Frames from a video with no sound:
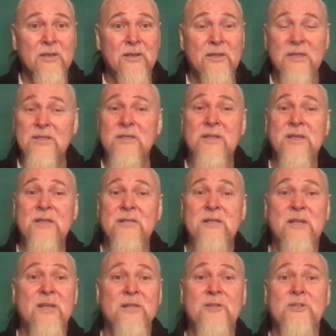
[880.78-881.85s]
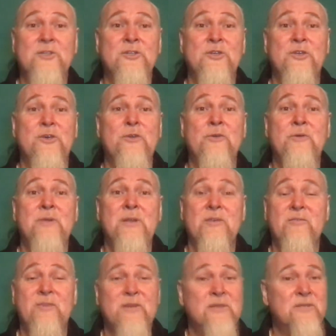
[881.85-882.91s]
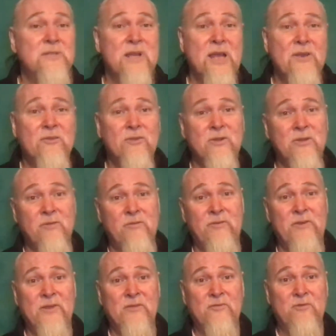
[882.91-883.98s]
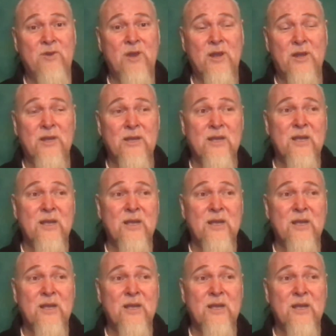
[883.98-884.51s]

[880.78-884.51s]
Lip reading: These are things that I just do, and it feels natural and it feels right.